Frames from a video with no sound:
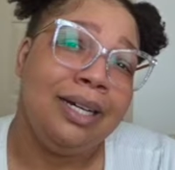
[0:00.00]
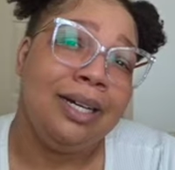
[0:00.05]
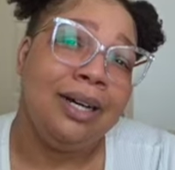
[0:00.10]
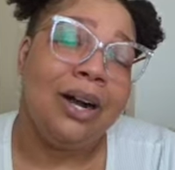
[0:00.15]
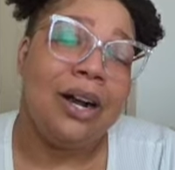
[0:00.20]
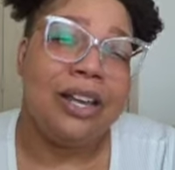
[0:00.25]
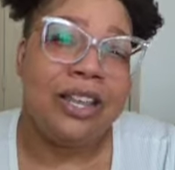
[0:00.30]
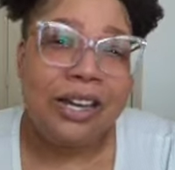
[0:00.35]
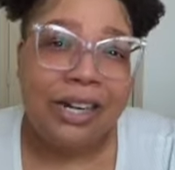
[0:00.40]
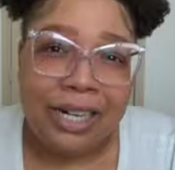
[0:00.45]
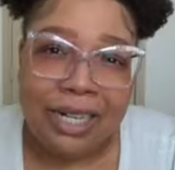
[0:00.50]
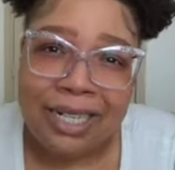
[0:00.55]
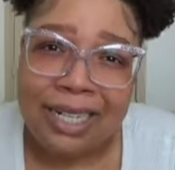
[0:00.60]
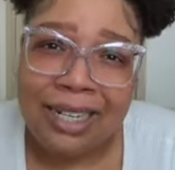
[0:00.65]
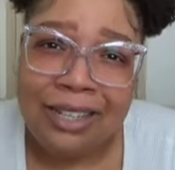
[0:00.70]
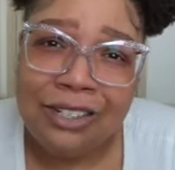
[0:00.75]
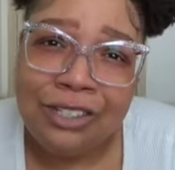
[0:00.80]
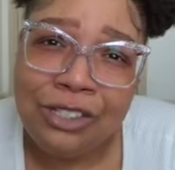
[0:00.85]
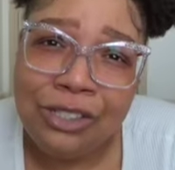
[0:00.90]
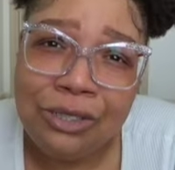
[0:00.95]
Are there any
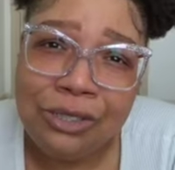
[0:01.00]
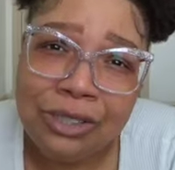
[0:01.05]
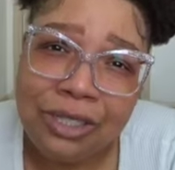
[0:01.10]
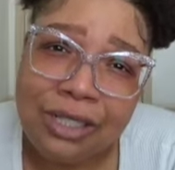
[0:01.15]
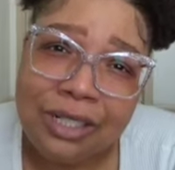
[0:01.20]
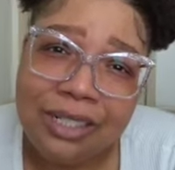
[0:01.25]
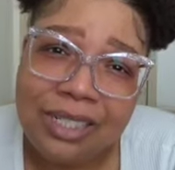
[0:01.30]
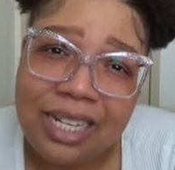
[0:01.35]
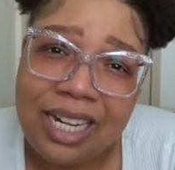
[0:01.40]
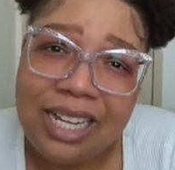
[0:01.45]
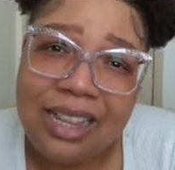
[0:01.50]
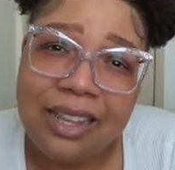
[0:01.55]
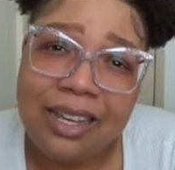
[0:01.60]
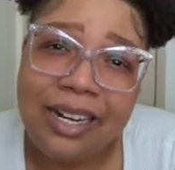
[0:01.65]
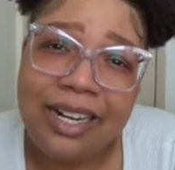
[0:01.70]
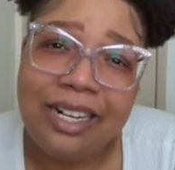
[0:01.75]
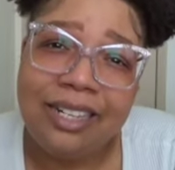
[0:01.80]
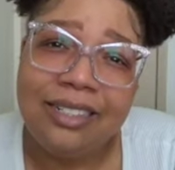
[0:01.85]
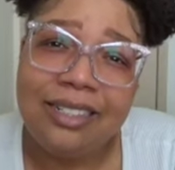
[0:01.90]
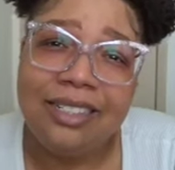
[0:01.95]
other juice girls out
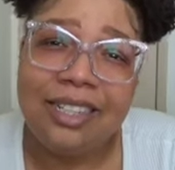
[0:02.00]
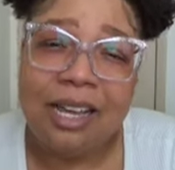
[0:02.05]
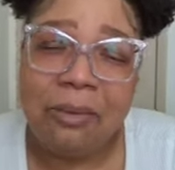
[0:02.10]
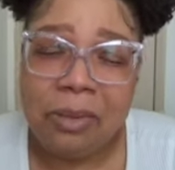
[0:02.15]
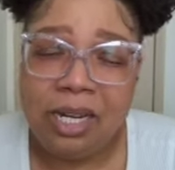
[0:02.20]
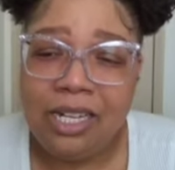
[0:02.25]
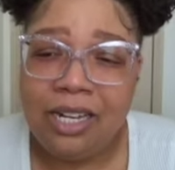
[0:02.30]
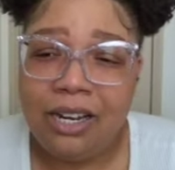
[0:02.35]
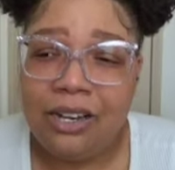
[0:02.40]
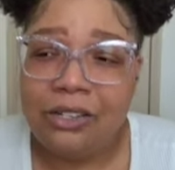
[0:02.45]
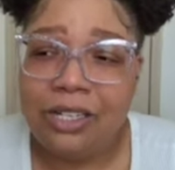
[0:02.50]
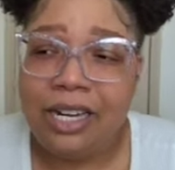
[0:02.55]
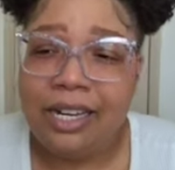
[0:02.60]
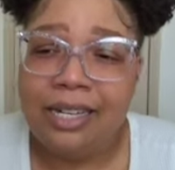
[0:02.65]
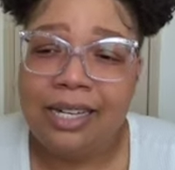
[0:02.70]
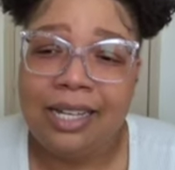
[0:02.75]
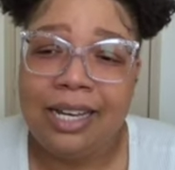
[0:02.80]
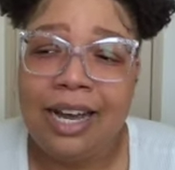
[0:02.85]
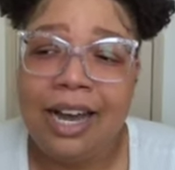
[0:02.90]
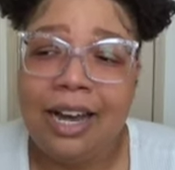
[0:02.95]
there? Let me know
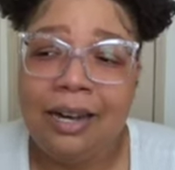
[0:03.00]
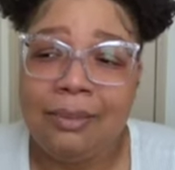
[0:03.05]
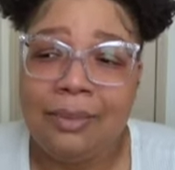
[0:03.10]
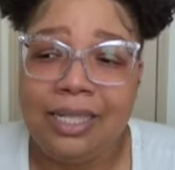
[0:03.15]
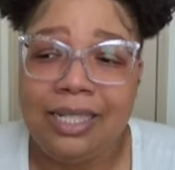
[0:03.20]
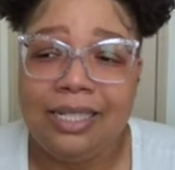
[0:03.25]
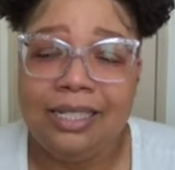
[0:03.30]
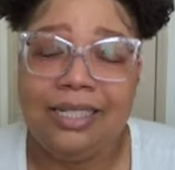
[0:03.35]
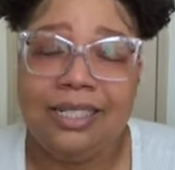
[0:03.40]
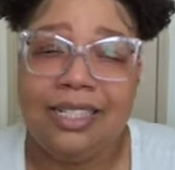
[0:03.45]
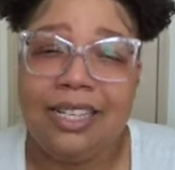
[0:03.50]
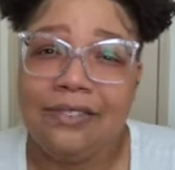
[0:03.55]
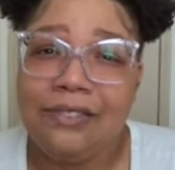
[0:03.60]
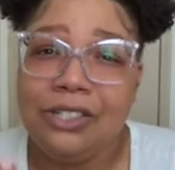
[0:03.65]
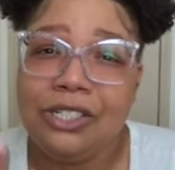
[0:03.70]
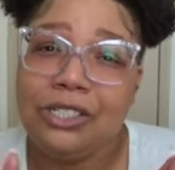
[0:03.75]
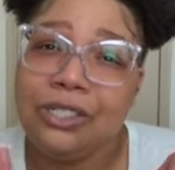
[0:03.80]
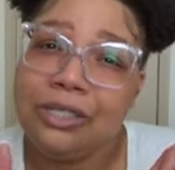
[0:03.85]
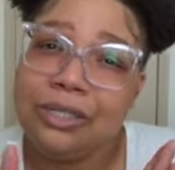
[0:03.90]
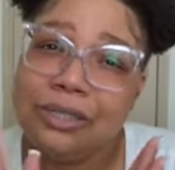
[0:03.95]
down in the comments if
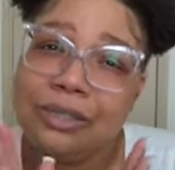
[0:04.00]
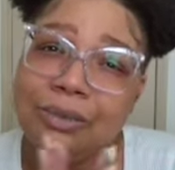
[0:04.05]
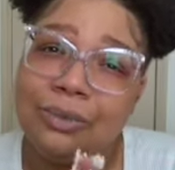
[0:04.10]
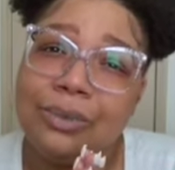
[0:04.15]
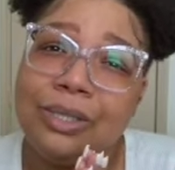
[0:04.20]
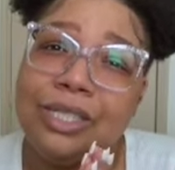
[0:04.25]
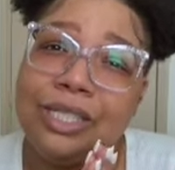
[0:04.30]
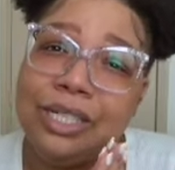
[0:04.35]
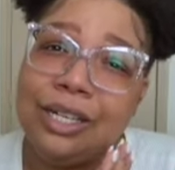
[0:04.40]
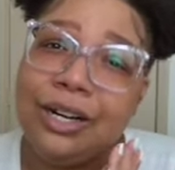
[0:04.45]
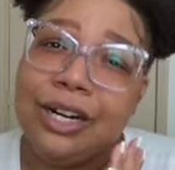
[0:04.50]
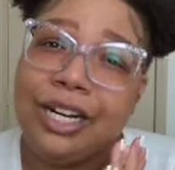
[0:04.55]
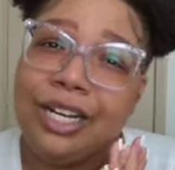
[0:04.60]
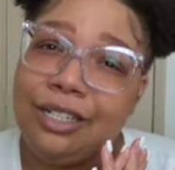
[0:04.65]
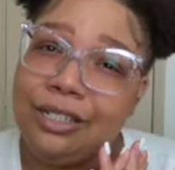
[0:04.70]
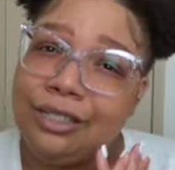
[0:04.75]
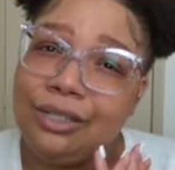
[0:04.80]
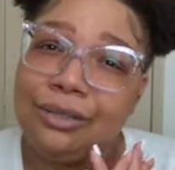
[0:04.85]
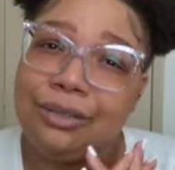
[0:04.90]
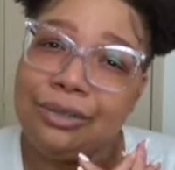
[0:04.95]
you just really are a
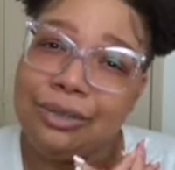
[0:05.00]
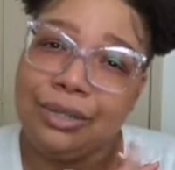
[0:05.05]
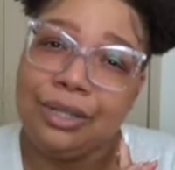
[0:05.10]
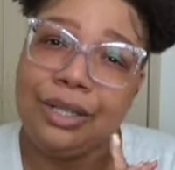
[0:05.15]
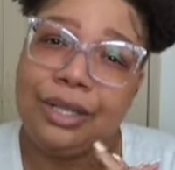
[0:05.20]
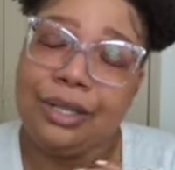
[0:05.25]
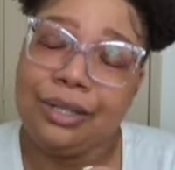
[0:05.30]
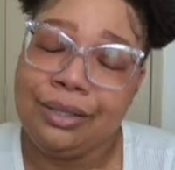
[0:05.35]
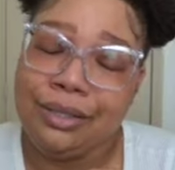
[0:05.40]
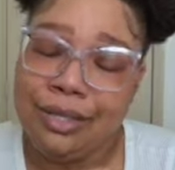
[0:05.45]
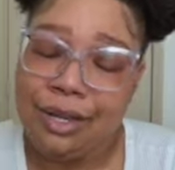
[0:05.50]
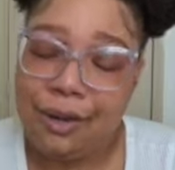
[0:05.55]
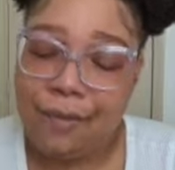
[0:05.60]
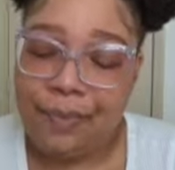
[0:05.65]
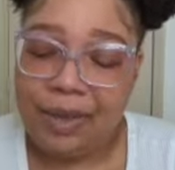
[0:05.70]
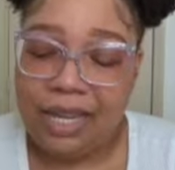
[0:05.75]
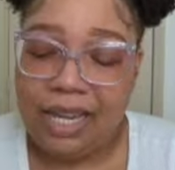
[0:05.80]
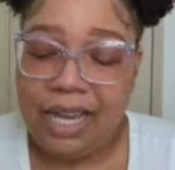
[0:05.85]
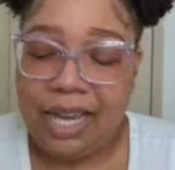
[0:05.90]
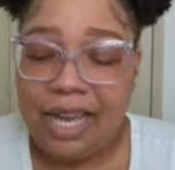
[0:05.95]
juice girl. So
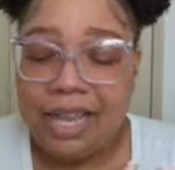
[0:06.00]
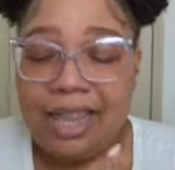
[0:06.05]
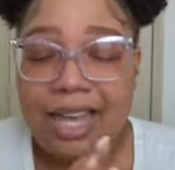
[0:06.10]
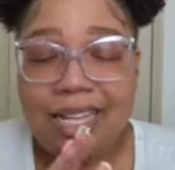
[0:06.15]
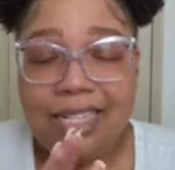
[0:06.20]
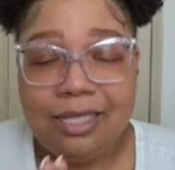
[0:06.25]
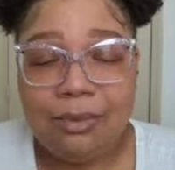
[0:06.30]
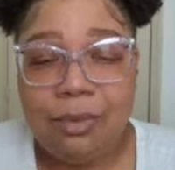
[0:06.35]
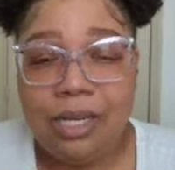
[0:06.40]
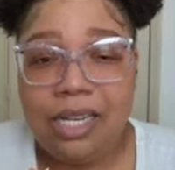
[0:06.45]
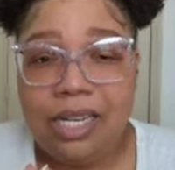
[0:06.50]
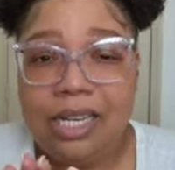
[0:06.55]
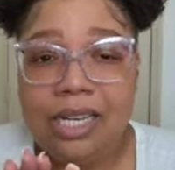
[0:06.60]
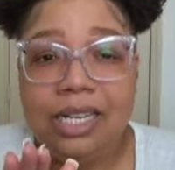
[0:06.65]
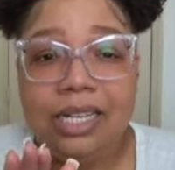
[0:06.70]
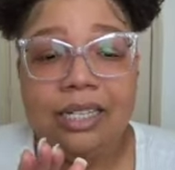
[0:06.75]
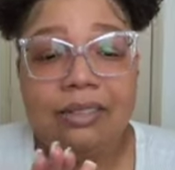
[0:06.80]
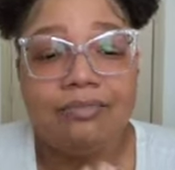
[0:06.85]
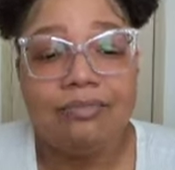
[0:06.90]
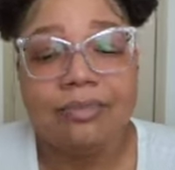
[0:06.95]
that's
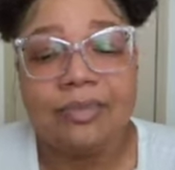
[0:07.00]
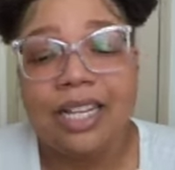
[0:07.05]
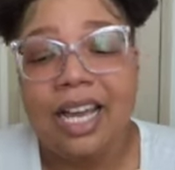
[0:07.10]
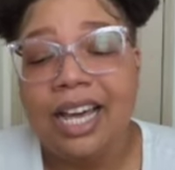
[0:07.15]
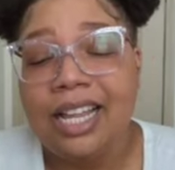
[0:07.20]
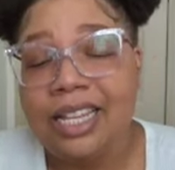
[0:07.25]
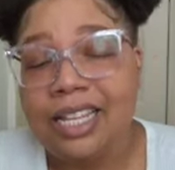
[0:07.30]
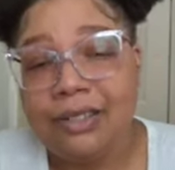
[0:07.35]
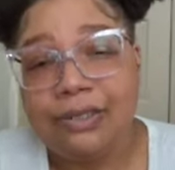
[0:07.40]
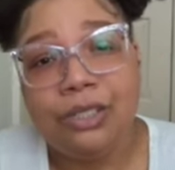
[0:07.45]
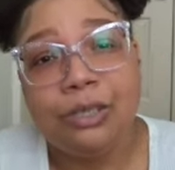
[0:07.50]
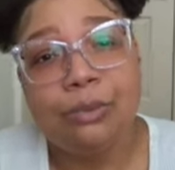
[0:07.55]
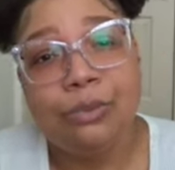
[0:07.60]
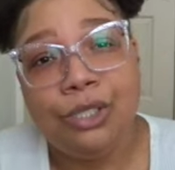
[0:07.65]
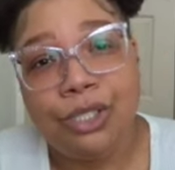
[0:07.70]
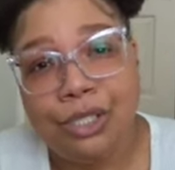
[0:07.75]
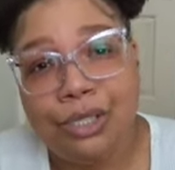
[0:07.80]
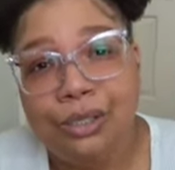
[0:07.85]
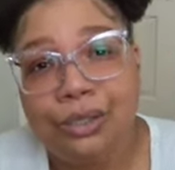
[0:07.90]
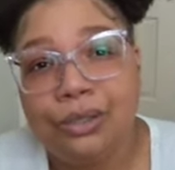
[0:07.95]
me. I love some
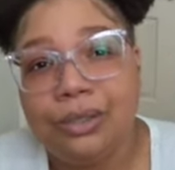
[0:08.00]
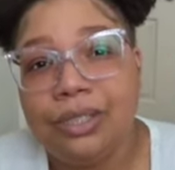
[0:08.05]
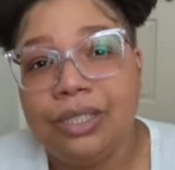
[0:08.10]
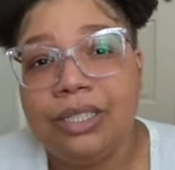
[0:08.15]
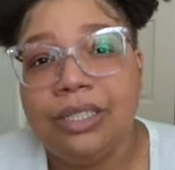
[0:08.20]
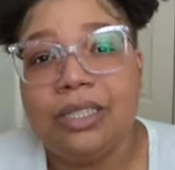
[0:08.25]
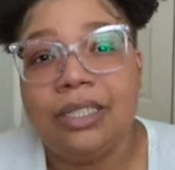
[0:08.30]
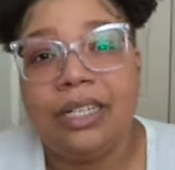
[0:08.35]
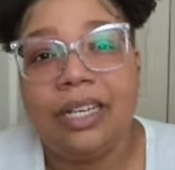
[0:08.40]
juice.